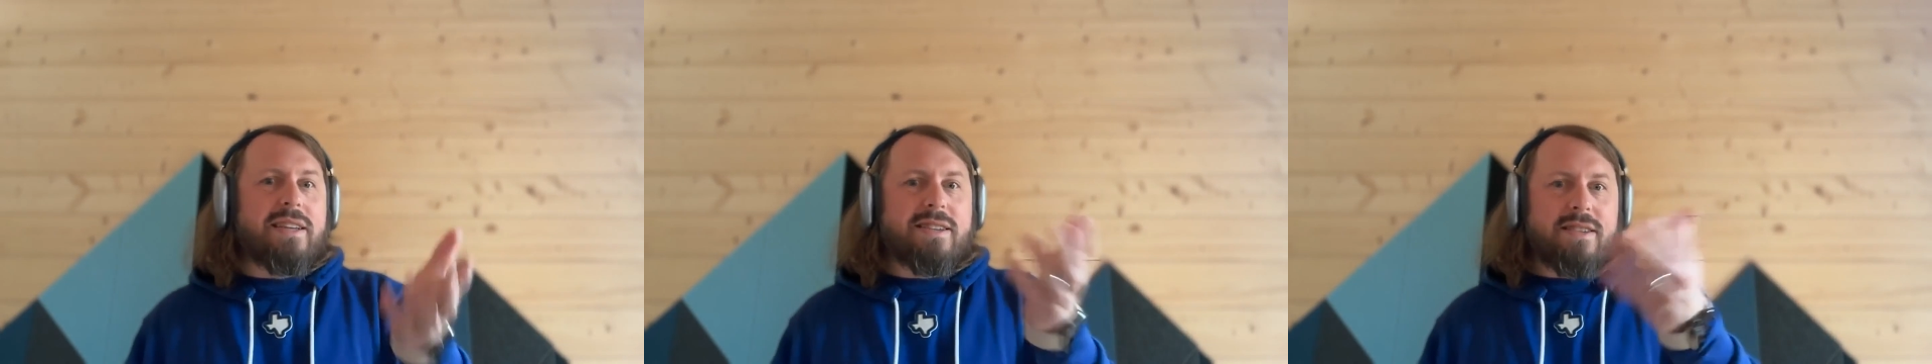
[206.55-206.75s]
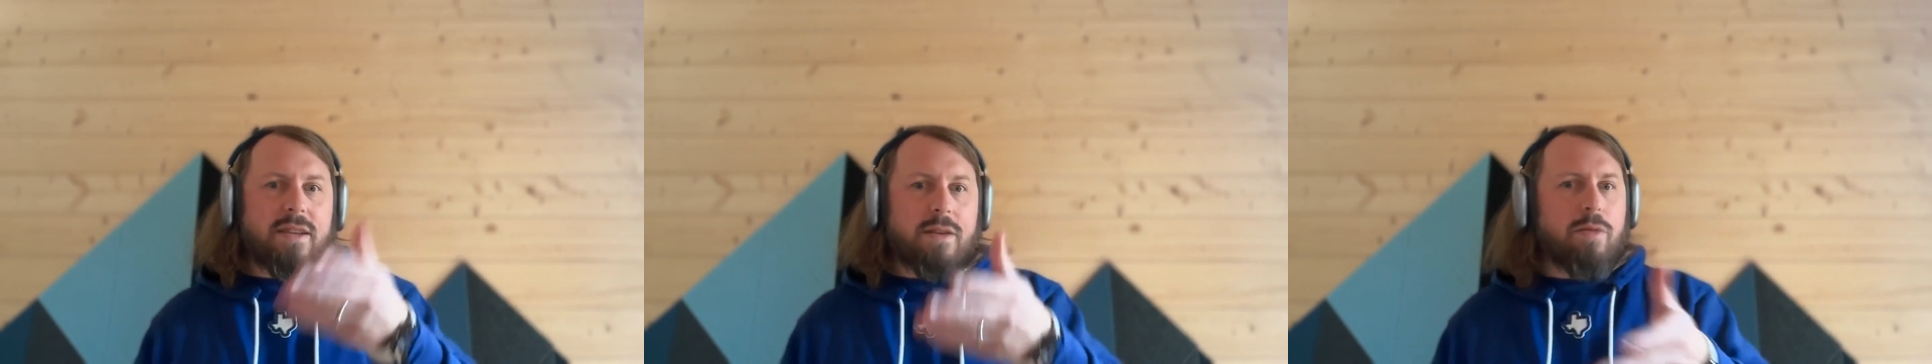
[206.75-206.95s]

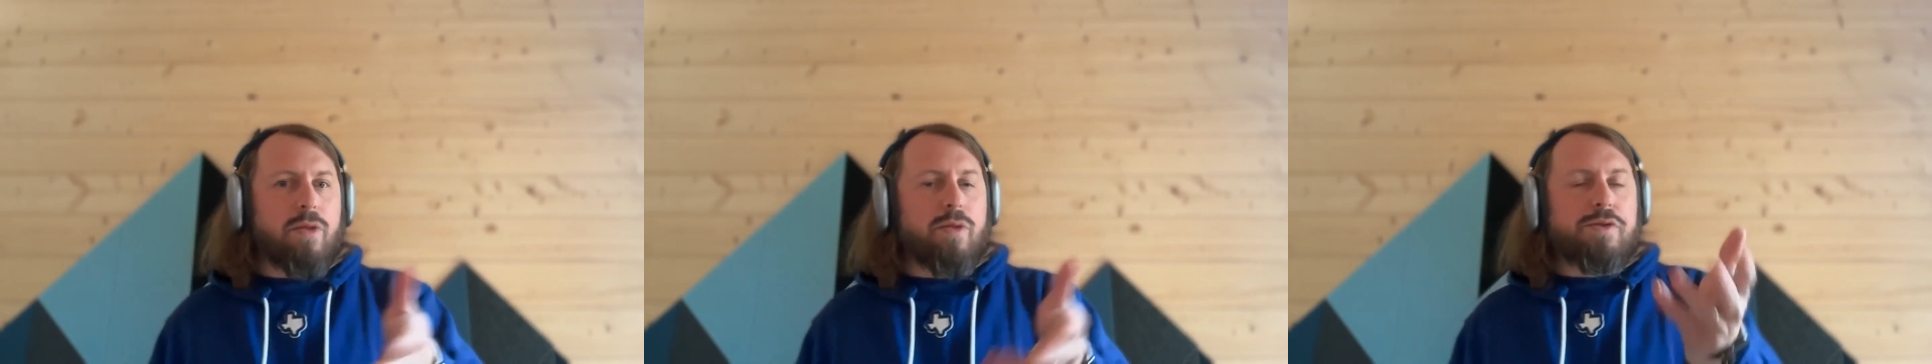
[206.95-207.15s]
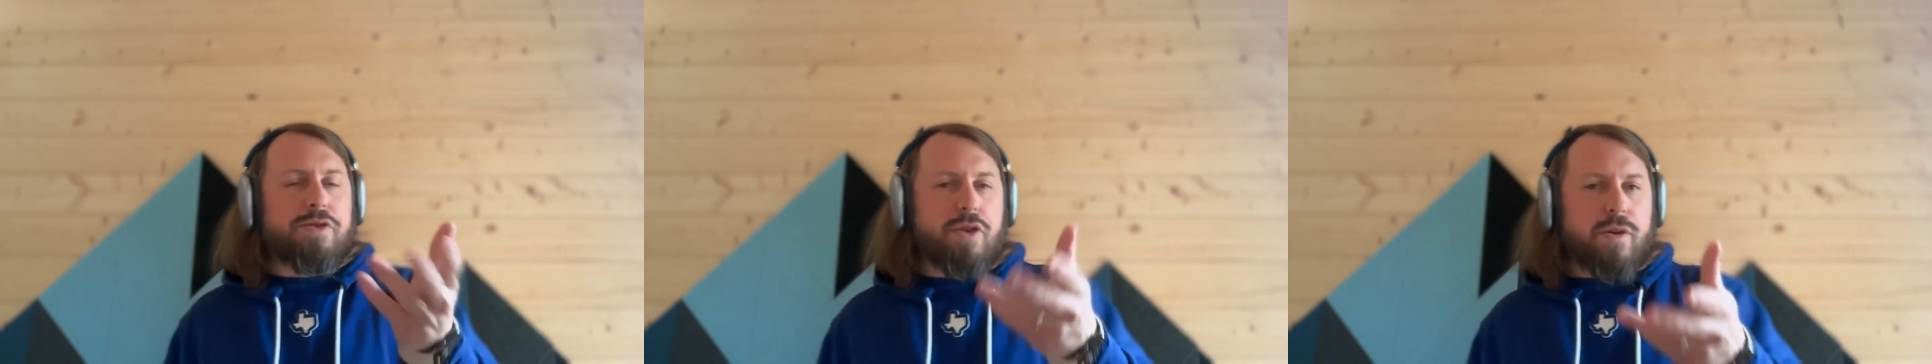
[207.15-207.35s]
similar
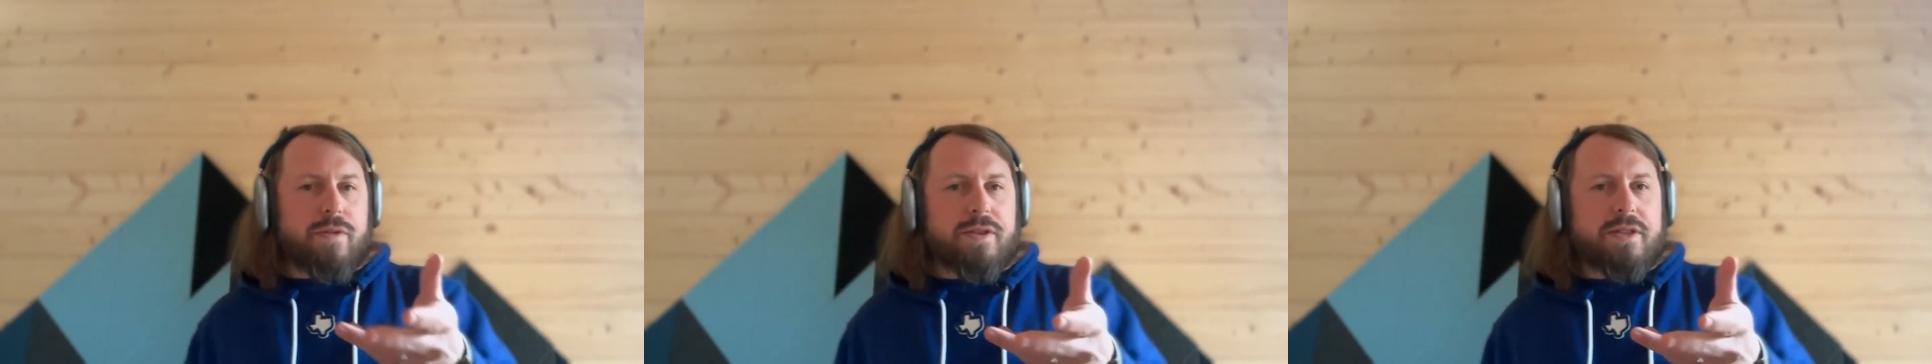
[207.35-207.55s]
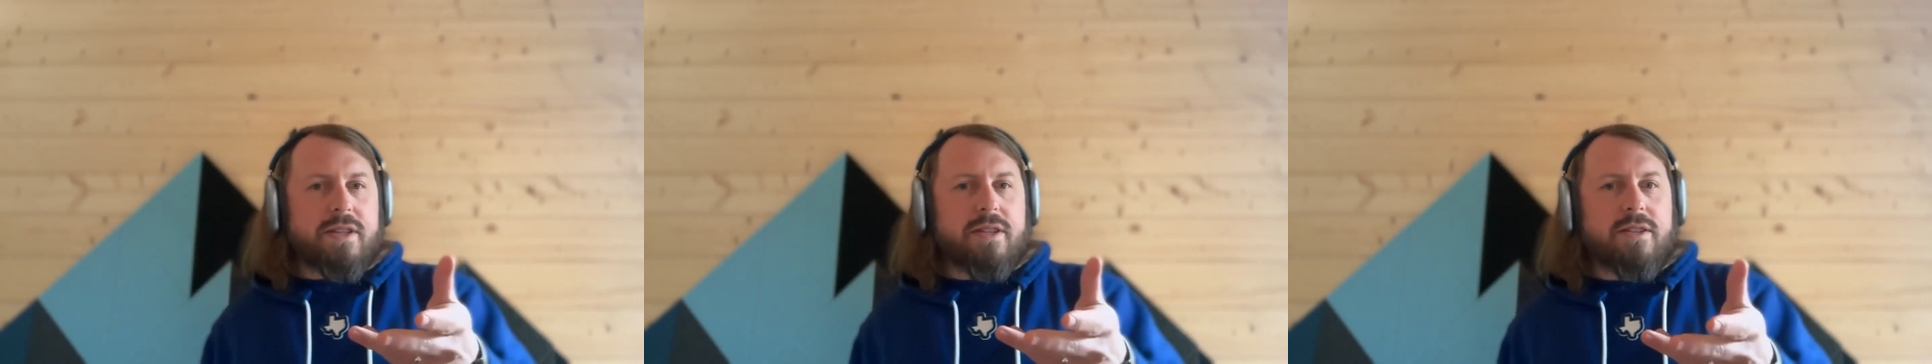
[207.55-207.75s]

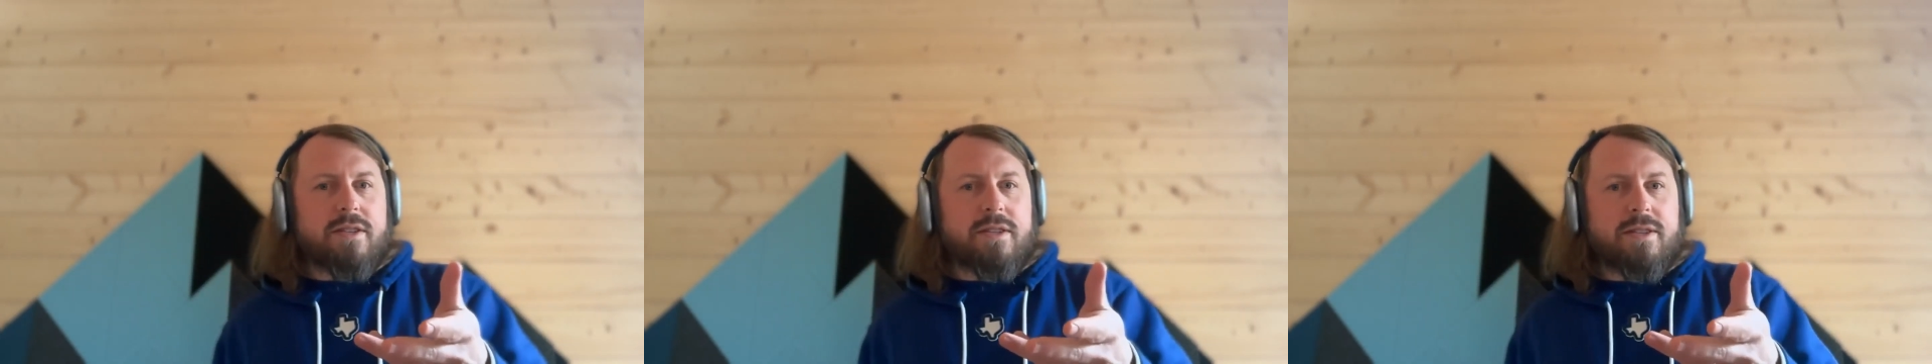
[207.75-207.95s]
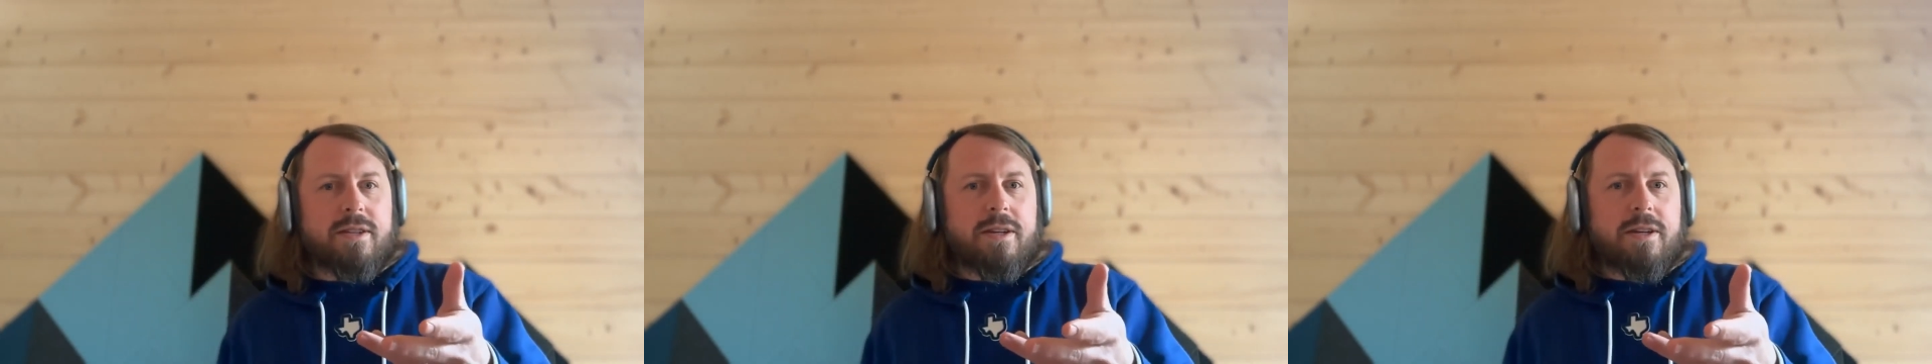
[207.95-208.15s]

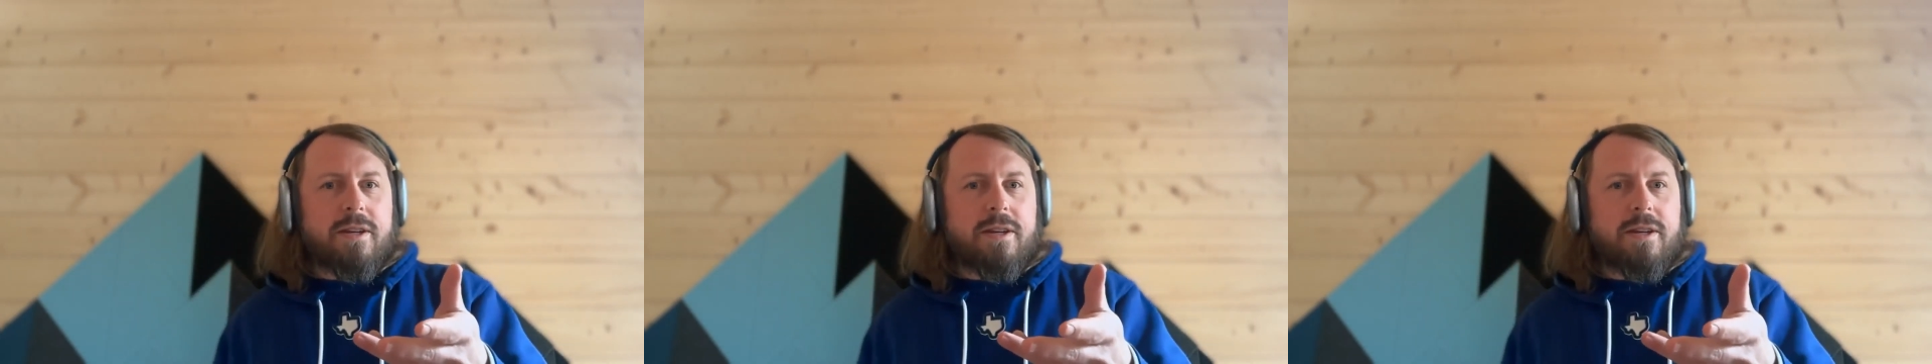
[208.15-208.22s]
services.